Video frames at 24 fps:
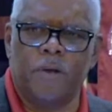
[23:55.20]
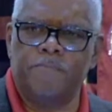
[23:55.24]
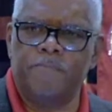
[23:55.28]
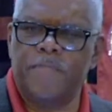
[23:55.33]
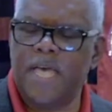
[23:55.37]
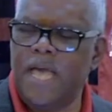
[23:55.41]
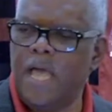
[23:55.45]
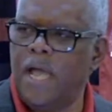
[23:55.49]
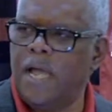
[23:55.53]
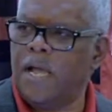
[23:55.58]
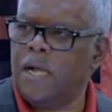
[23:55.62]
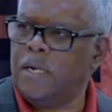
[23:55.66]

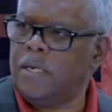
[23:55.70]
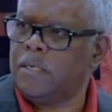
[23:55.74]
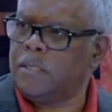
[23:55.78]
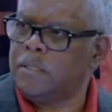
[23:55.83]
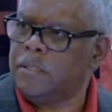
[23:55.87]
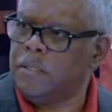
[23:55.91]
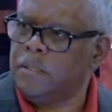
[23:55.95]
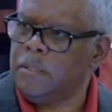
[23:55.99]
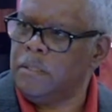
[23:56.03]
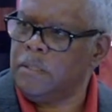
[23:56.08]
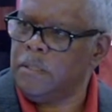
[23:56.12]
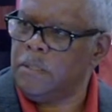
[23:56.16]
their
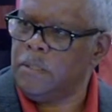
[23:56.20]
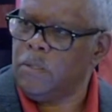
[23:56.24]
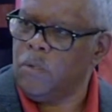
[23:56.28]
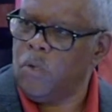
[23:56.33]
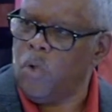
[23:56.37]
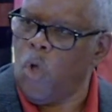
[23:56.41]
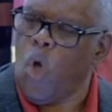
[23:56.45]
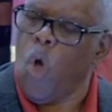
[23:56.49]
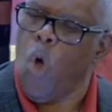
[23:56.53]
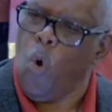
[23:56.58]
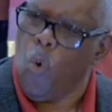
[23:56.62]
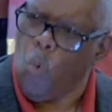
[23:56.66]

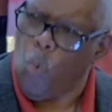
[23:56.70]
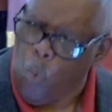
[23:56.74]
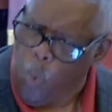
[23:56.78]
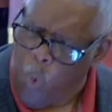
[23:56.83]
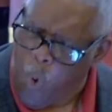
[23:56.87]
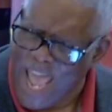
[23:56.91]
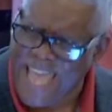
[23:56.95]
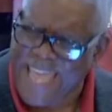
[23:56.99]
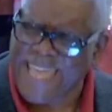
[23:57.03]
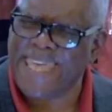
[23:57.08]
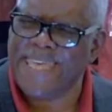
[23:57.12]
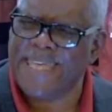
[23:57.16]

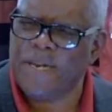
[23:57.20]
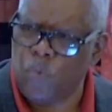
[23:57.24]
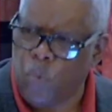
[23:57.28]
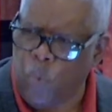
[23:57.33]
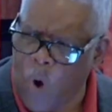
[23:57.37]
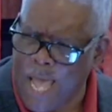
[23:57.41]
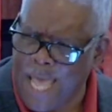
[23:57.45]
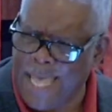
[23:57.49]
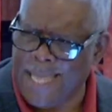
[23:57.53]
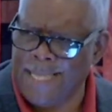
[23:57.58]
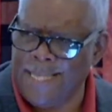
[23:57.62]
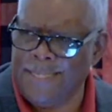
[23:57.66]
wicked
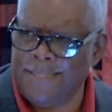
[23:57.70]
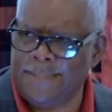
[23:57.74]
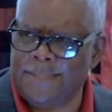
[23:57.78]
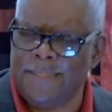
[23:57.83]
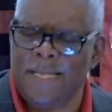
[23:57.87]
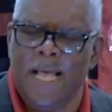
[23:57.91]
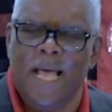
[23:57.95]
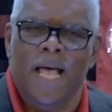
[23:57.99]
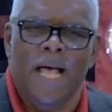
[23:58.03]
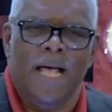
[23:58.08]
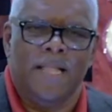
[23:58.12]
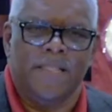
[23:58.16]
ways,
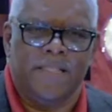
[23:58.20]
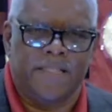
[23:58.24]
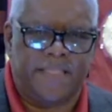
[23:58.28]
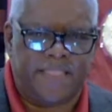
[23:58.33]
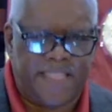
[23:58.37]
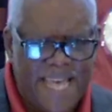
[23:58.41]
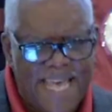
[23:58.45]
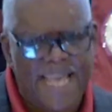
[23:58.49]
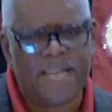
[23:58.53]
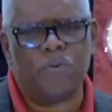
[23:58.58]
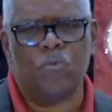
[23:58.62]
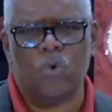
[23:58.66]

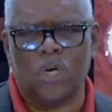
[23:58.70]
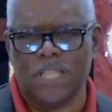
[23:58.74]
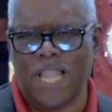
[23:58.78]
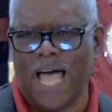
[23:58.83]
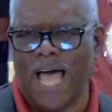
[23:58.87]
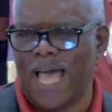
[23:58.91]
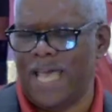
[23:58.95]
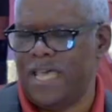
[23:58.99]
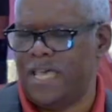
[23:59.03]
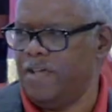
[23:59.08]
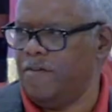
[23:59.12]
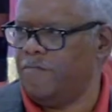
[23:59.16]
then will
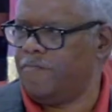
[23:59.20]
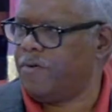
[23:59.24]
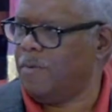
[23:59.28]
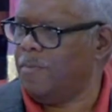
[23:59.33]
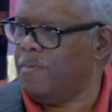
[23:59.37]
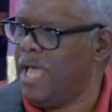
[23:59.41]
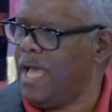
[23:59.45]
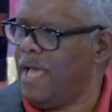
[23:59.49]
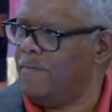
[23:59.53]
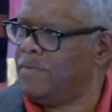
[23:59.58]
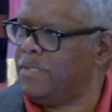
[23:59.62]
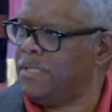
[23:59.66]
I hear from
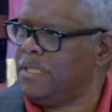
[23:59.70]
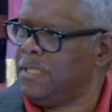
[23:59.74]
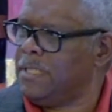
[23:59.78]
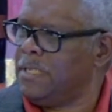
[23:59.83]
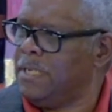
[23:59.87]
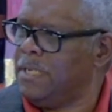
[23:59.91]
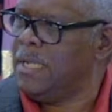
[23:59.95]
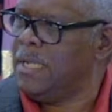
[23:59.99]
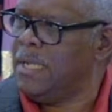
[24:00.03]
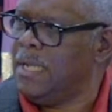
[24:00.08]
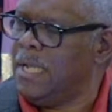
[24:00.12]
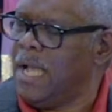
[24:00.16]
heaven.
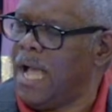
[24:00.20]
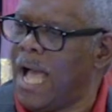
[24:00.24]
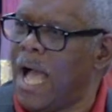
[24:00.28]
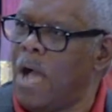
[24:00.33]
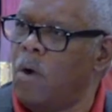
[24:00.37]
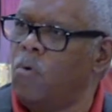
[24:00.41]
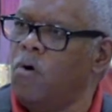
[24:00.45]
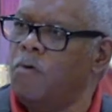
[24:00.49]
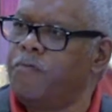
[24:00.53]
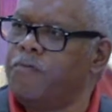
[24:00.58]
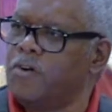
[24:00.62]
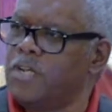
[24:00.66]
I
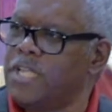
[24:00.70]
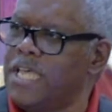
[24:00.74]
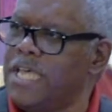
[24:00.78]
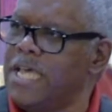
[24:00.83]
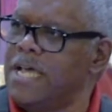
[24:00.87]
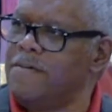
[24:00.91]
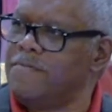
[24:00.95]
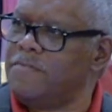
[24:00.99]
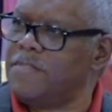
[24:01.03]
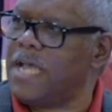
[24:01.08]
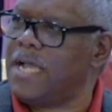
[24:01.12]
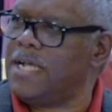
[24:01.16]
will
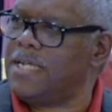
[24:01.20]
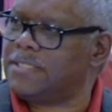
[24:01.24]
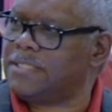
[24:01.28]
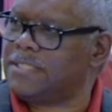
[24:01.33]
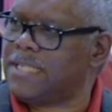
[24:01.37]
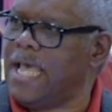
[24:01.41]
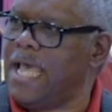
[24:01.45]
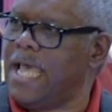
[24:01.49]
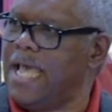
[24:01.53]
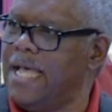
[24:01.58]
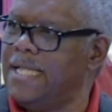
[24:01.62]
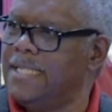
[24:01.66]
forgive their
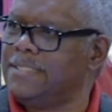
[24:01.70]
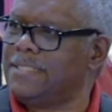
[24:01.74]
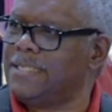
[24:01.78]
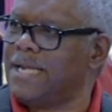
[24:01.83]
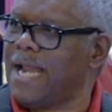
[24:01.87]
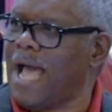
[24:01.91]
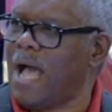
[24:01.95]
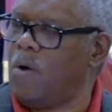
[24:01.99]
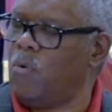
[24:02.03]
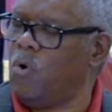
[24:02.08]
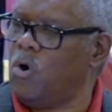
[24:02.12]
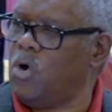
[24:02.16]
sins and
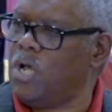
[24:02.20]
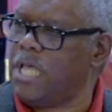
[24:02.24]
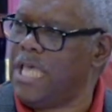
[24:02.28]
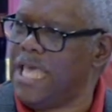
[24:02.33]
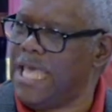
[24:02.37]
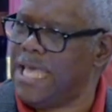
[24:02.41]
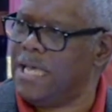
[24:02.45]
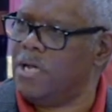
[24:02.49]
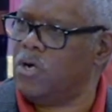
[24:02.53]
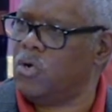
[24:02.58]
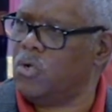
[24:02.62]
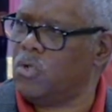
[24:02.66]
I will
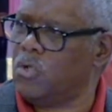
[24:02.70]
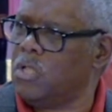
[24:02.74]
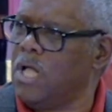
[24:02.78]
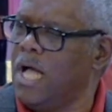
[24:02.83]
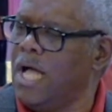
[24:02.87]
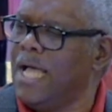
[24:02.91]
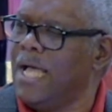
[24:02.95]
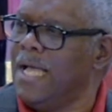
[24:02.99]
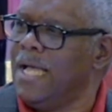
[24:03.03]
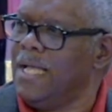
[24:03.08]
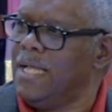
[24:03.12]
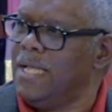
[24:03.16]
heal
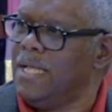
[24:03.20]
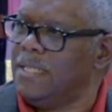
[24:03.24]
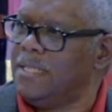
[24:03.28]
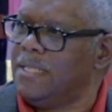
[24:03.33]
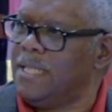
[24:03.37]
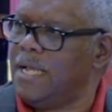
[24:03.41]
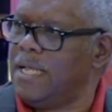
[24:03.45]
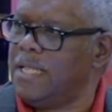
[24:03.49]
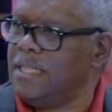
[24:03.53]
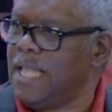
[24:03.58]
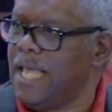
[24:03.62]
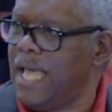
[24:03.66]

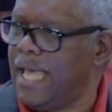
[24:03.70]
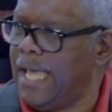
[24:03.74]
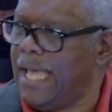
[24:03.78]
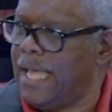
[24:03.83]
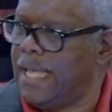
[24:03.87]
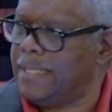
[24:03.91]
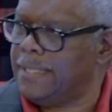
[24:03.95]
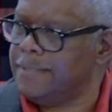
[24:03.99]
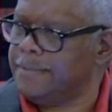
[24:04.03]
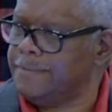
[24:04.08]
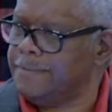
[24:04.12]
their land.